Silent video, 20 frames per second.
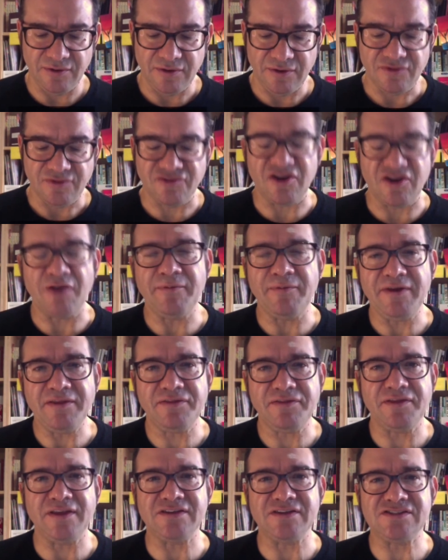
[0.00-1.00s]
So many
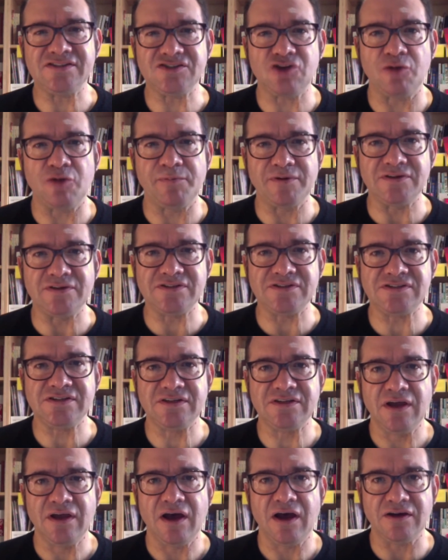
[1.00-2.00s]
things stop us
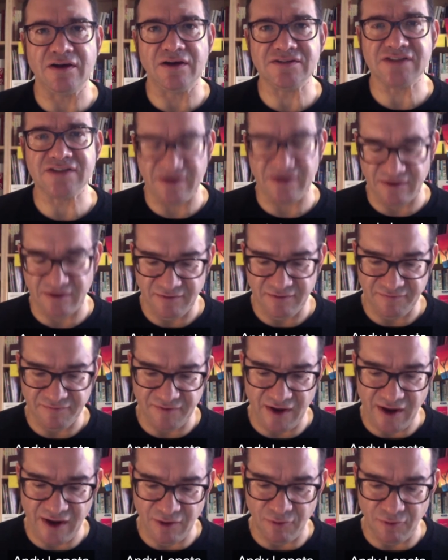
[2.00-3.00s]
asking
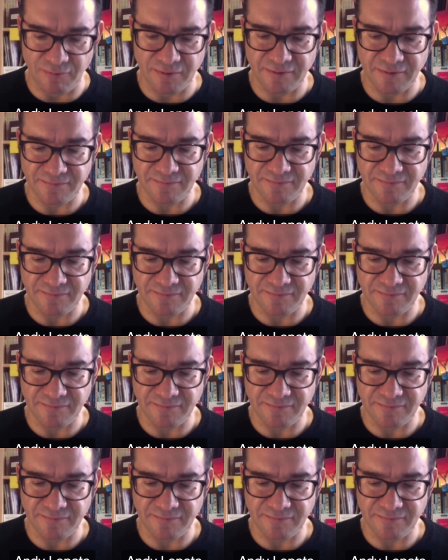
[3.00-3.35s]
for help.